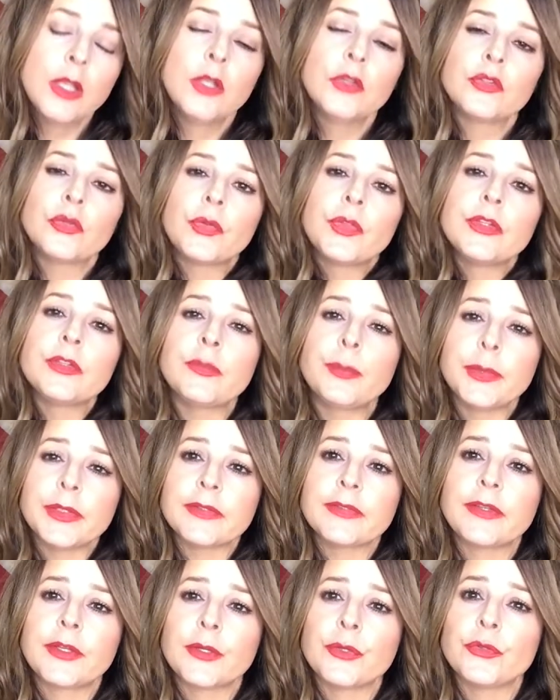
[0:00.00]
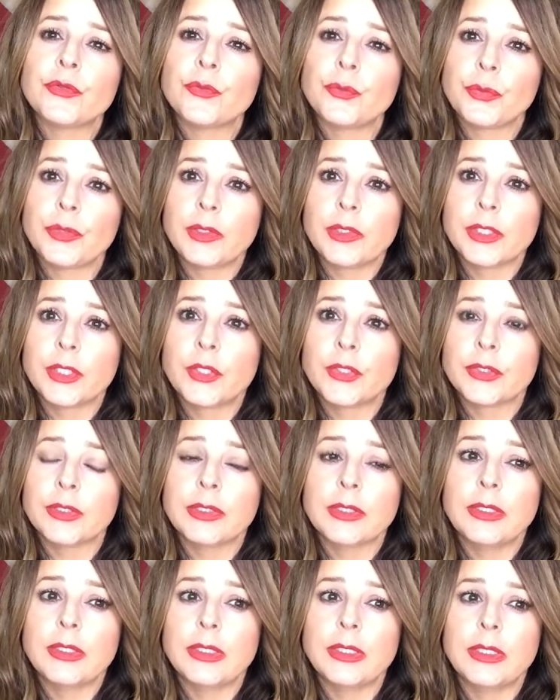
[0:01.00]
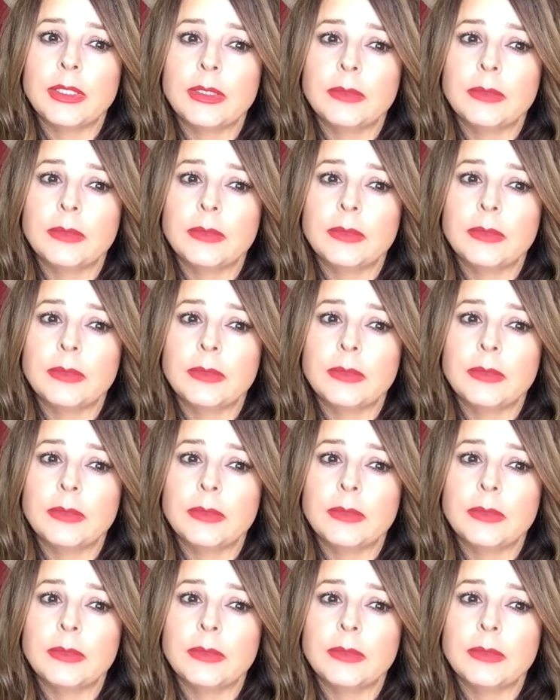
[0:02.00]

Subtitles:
So this mascara is really good.